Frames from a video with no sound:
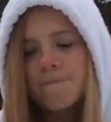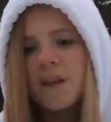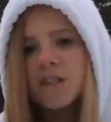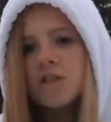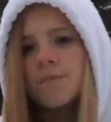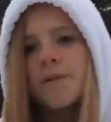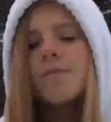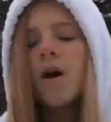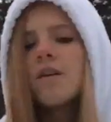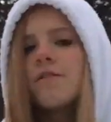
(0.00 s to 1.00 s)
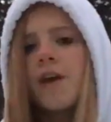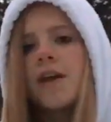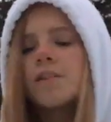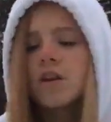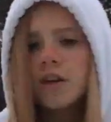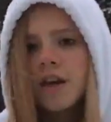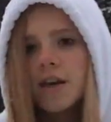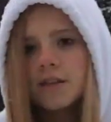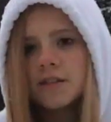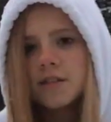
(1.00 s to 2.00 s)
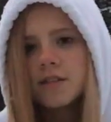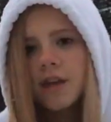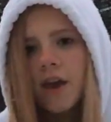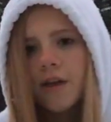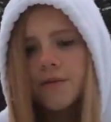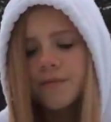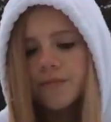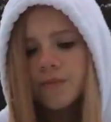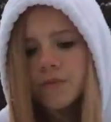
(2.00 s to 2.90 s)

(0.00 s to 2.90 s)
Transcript: they should be motivating their kids and saying,